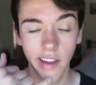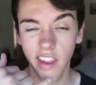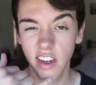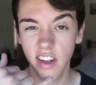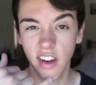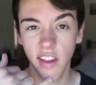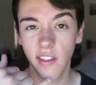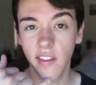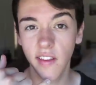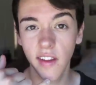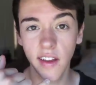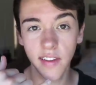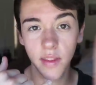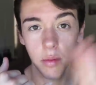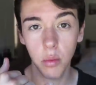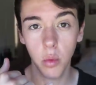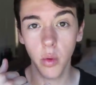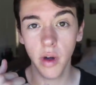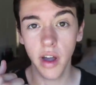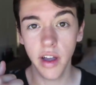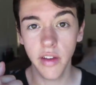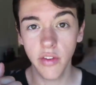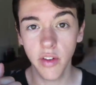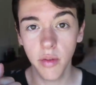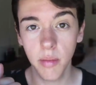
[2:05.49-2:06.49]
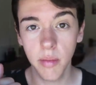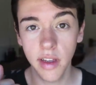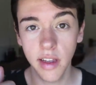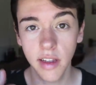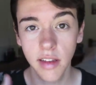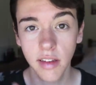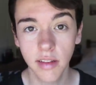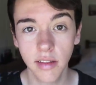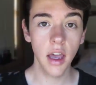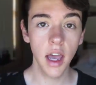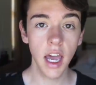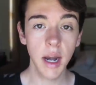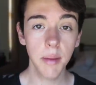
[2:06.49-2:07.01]
and then just steer them away from me.
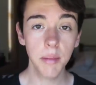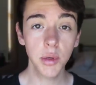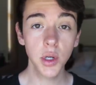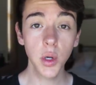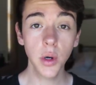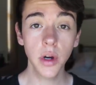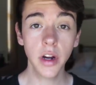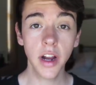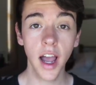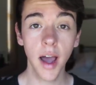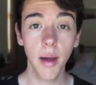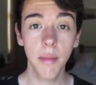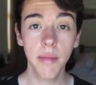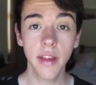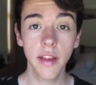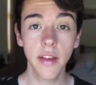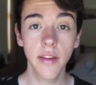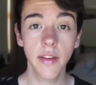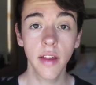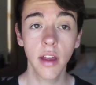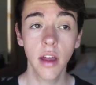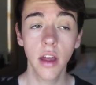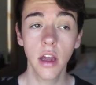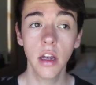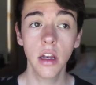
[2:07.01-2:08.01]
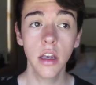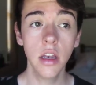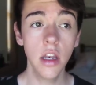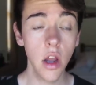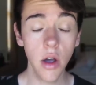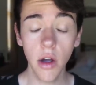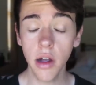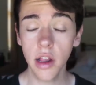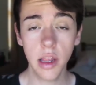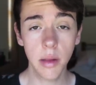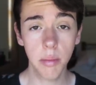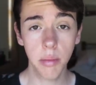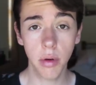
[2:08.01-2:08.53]
And I'm sure it comes as
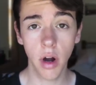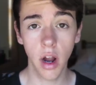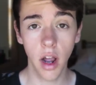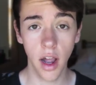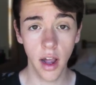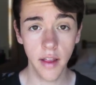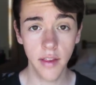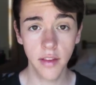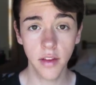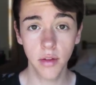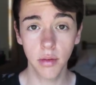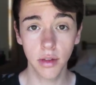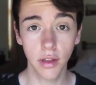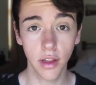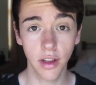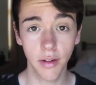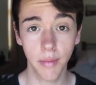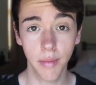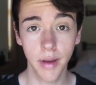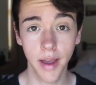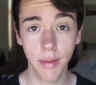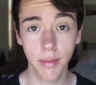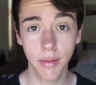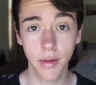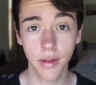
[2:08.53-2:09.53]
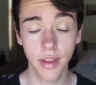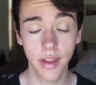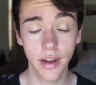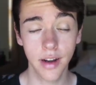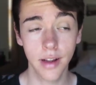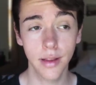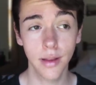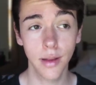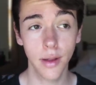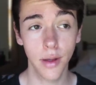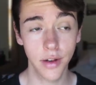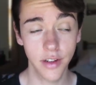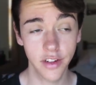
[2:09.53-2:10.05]
no surprise to a lot of people that
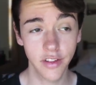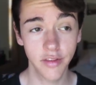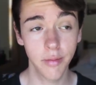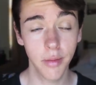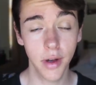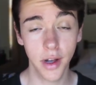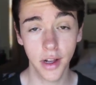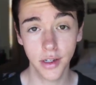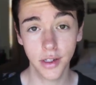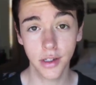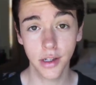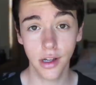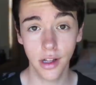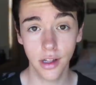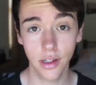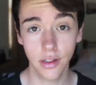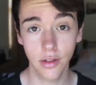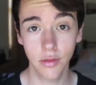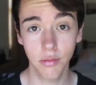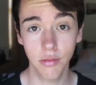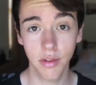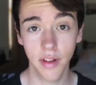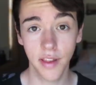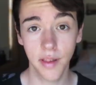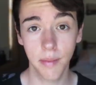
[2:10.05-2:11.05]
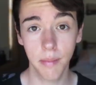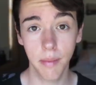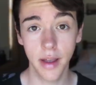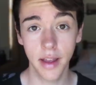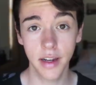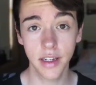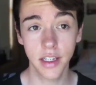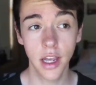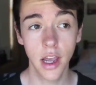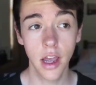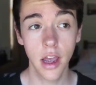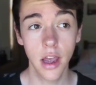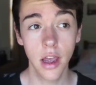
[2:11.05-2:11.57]
a lot of my childhood was
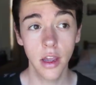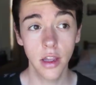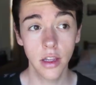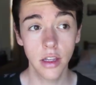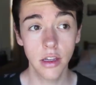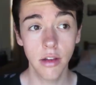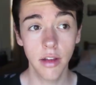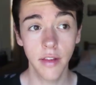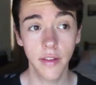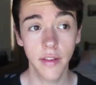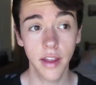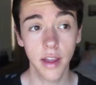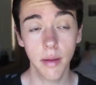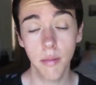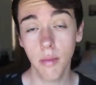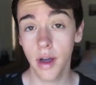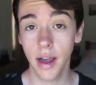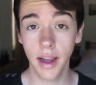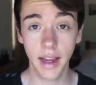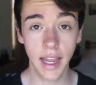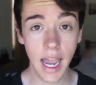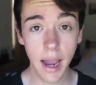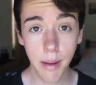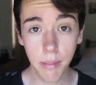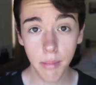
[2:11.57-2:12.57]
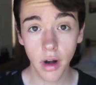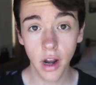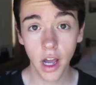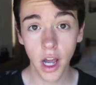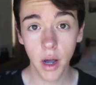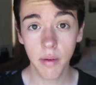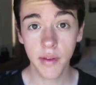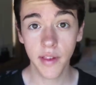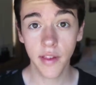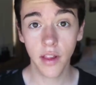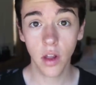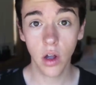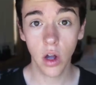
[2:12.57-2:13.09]
spent using my camera.
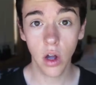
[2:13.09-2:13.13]
I was